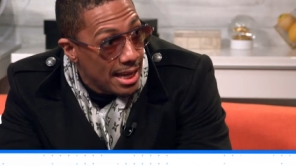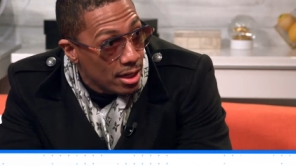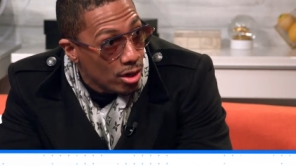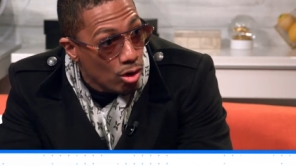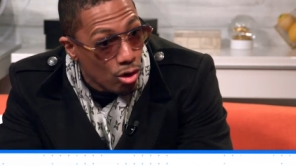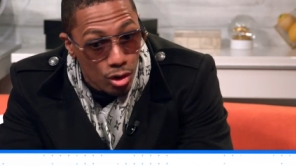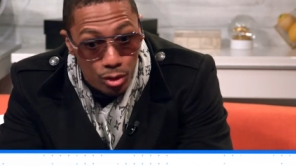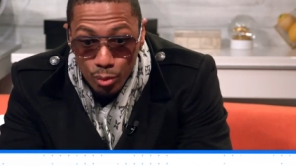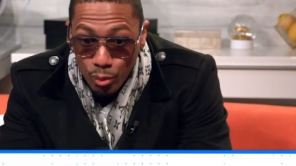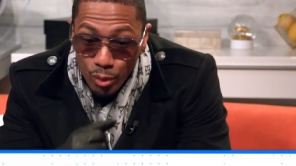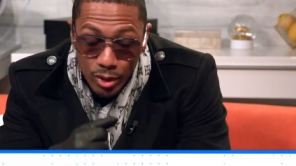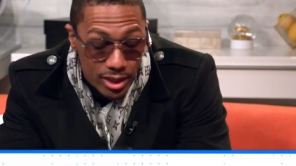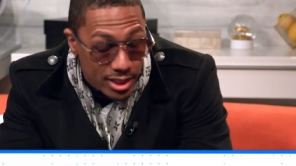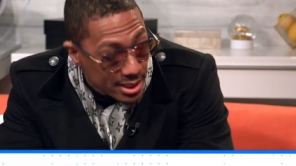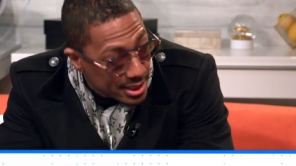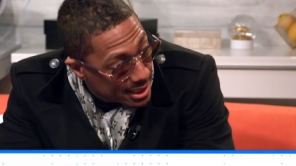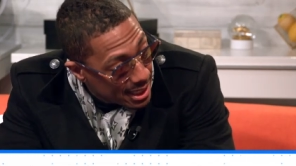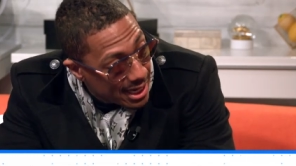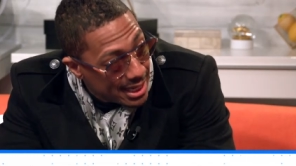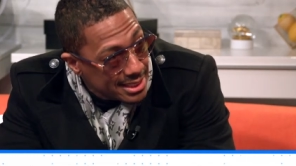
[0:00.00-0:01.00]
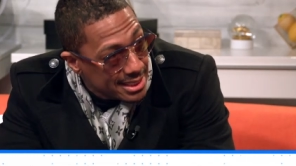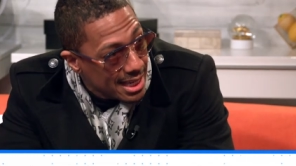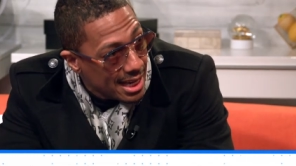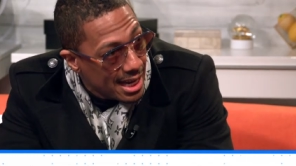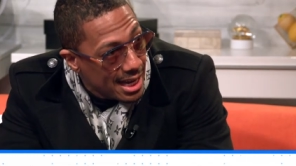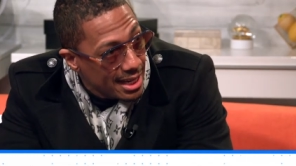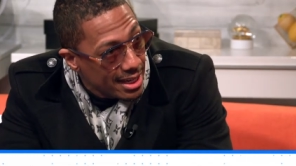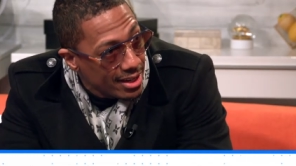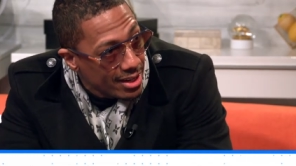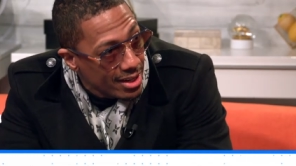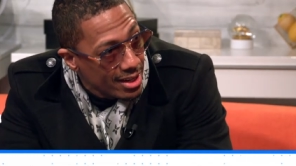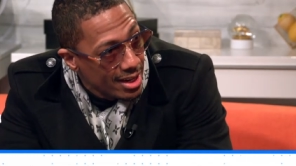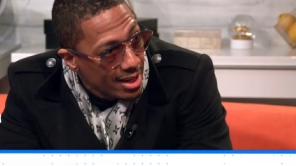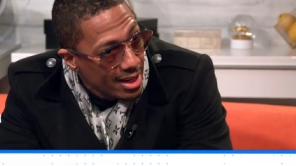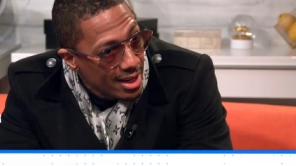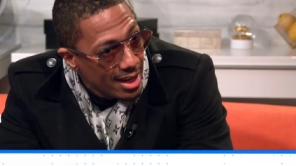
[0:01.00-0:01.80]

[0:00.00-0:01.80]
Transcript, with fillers: it head on with satire,